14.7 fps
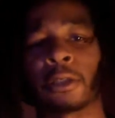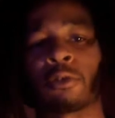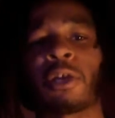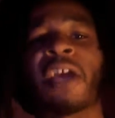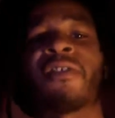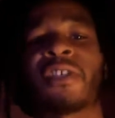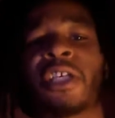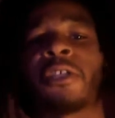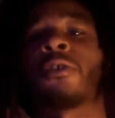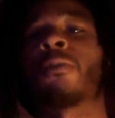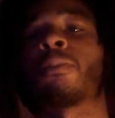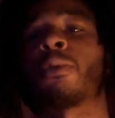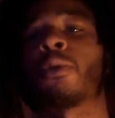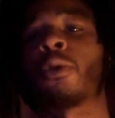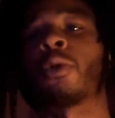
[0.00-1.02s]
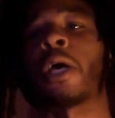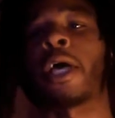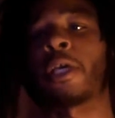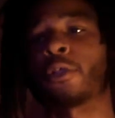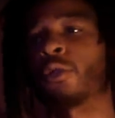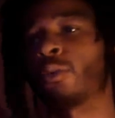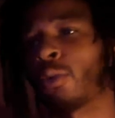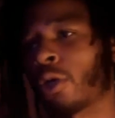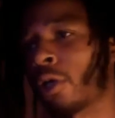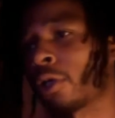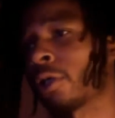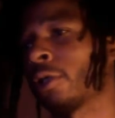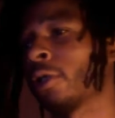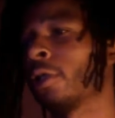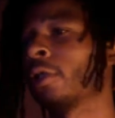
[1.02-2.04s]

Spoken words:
gravitational pull as you walk.